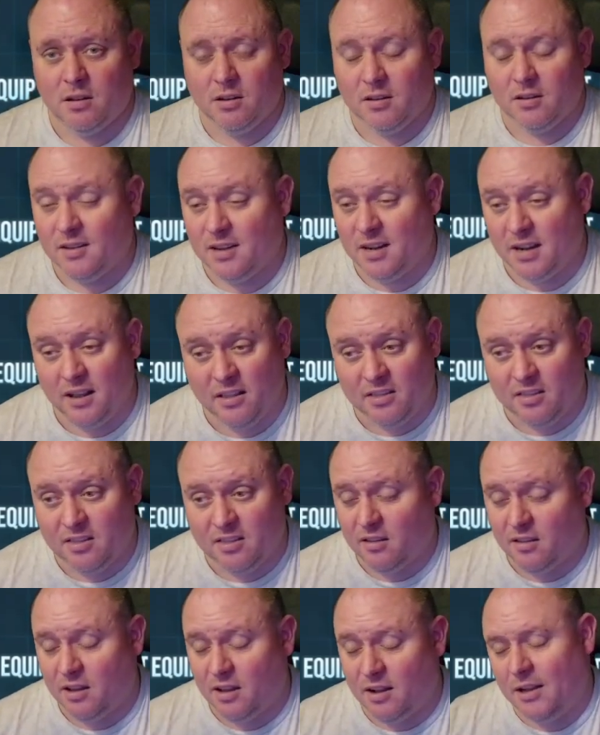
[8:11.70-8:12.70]
And
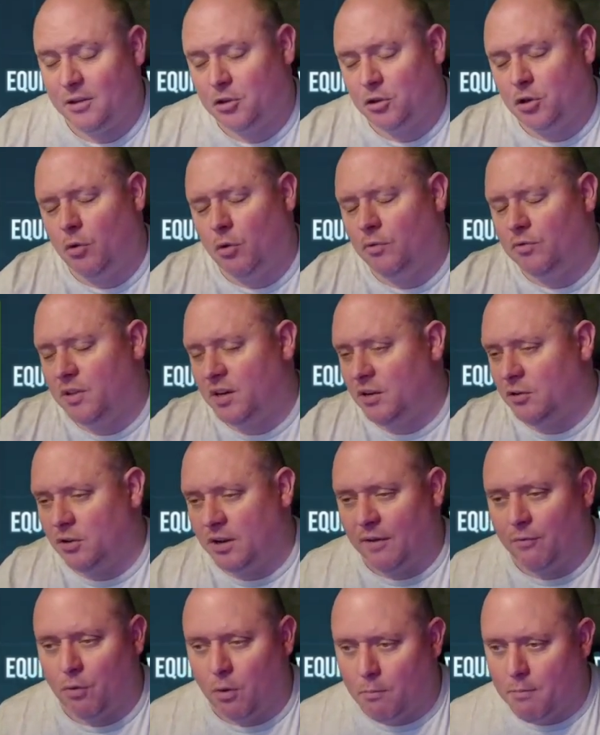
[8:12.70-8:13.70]
I don't think they've done
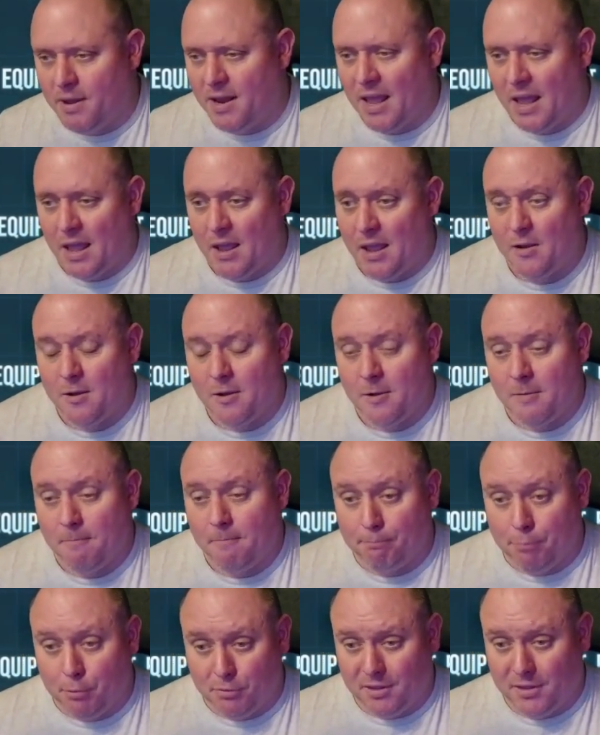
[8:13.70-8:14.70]
that for 1 minute.
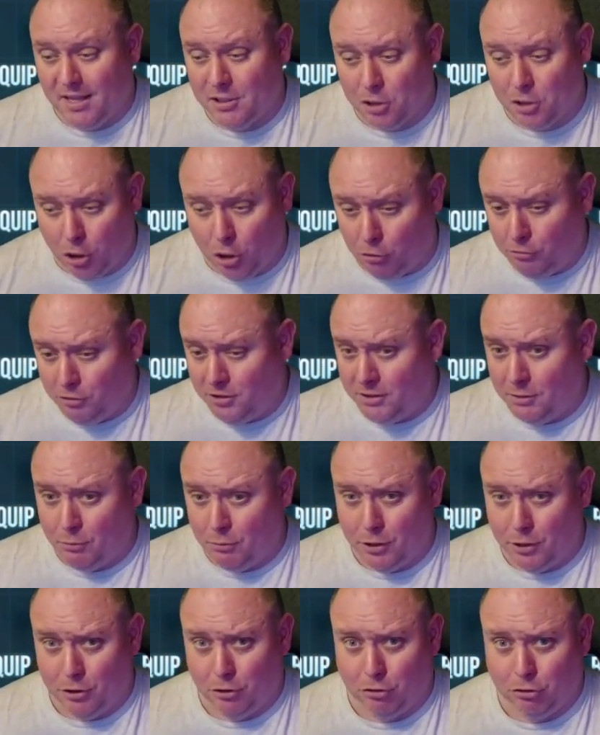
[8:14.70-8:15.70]
But that's honestly
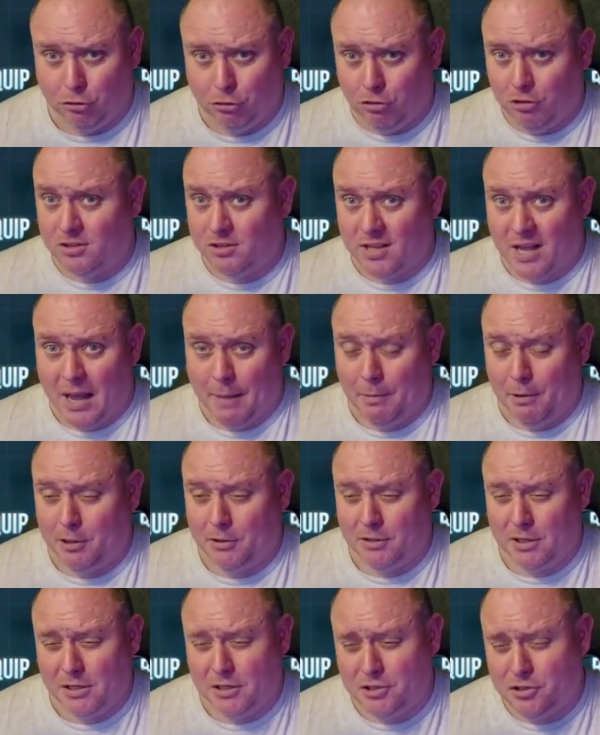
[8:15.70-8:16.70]
what it looks like. Because
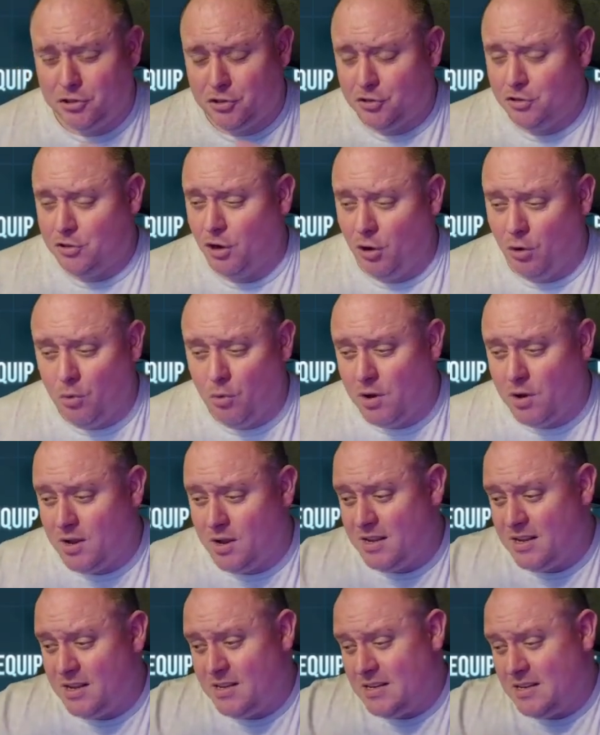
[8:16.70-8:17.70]
they're so
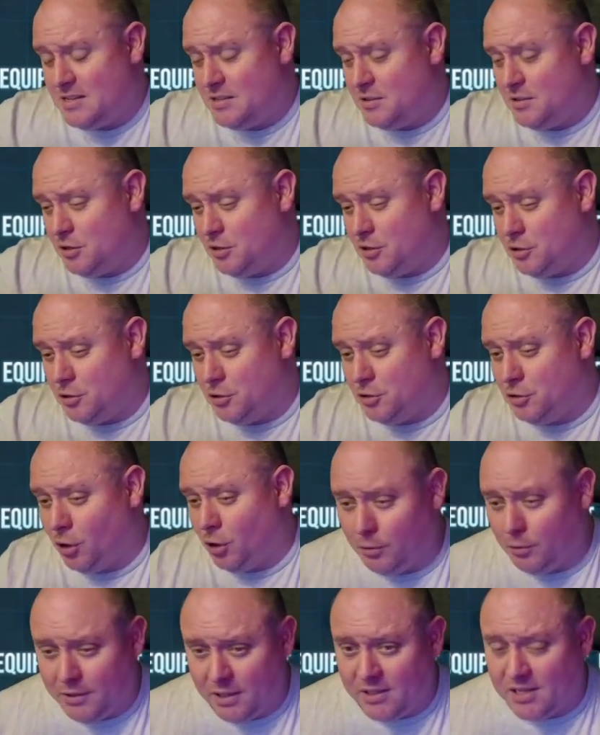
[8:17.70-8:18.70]

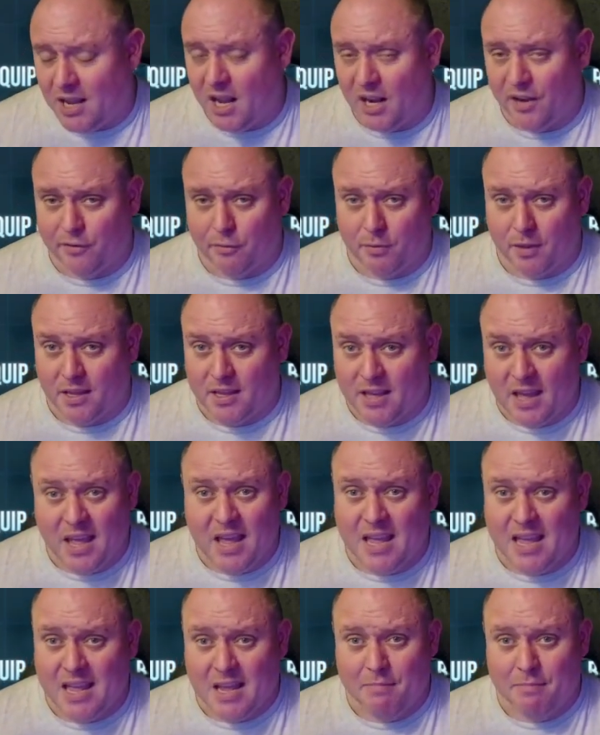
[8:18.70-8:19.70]
detached from the
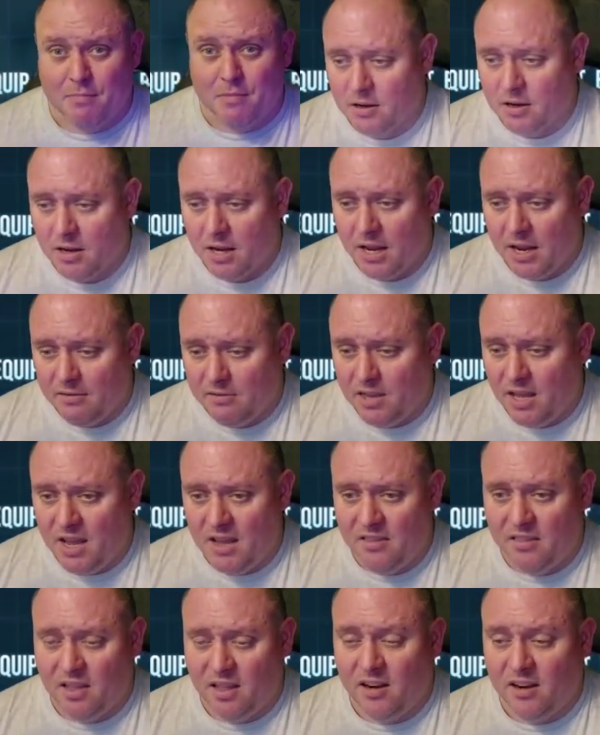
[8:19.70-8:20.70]
game. If they
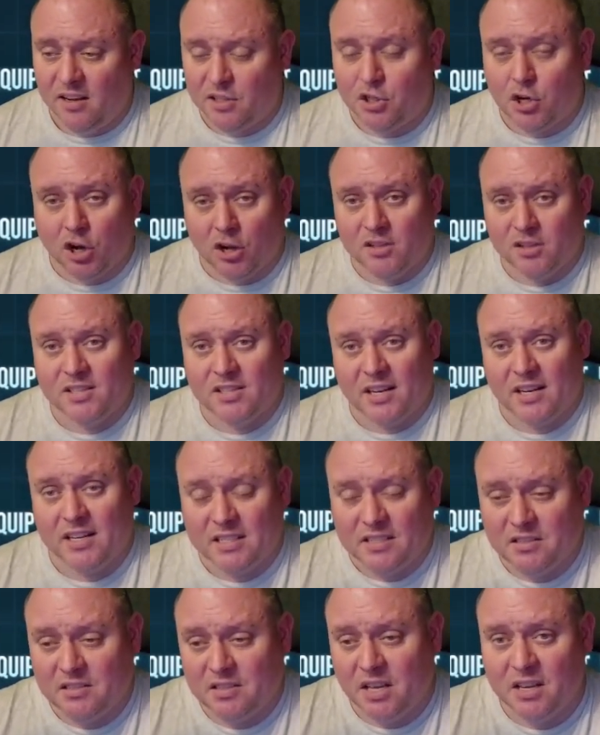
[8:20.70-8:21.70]
think this content is
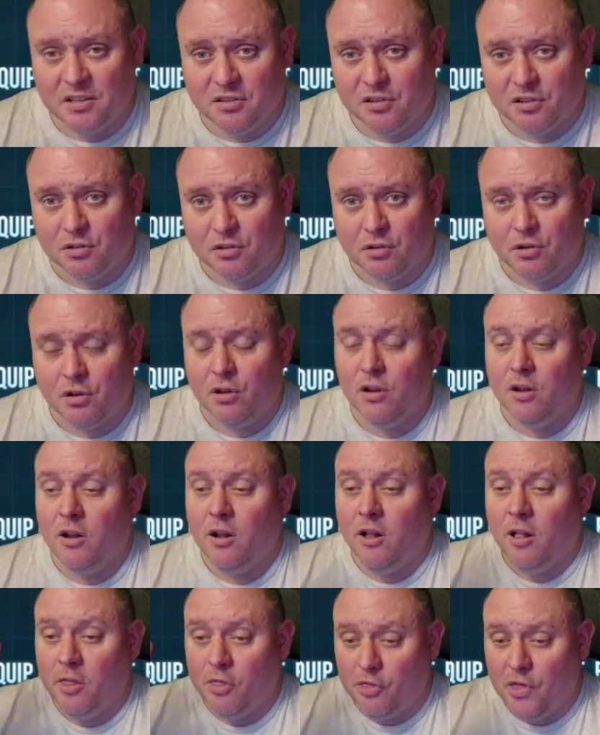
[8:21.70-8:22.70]
decent,
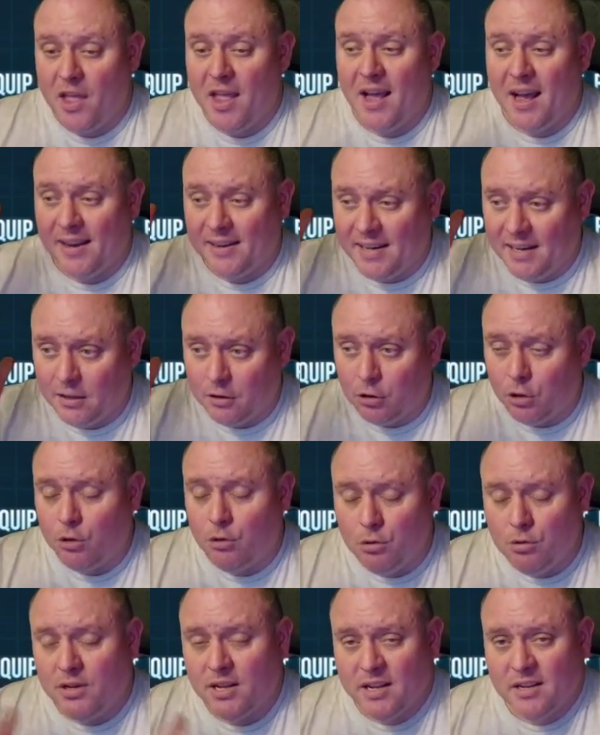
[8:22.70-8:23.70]
they are
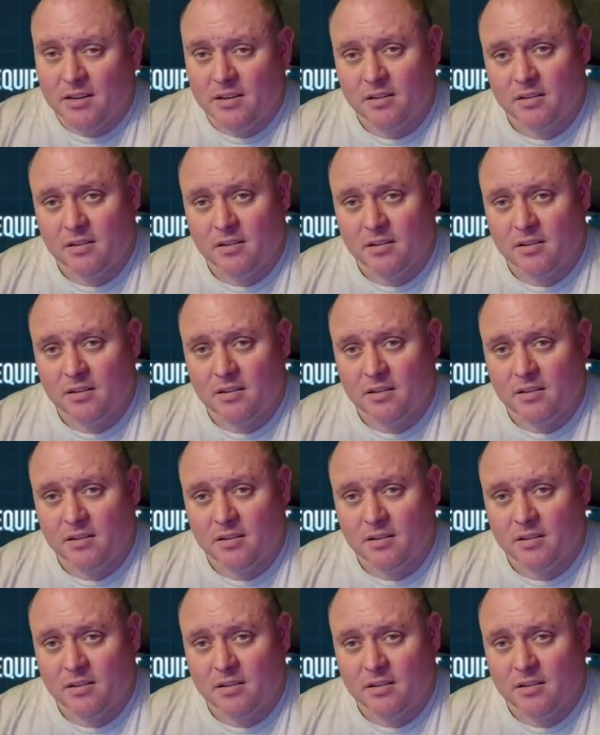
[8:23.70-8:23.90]
deluded.